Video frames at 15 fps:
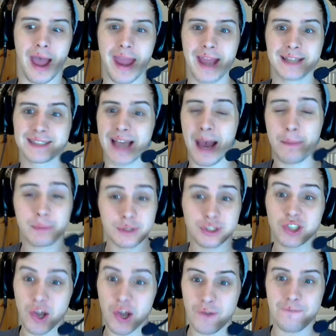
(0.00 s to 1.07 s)
It's happened
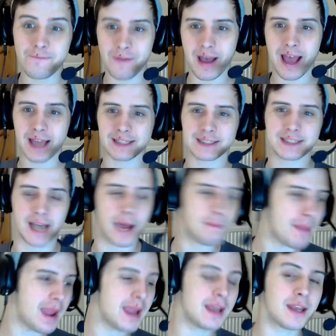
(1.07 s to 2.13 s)
so fast! I
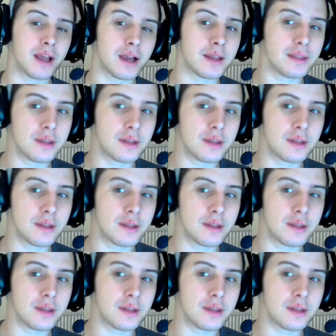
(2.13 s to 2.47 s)
made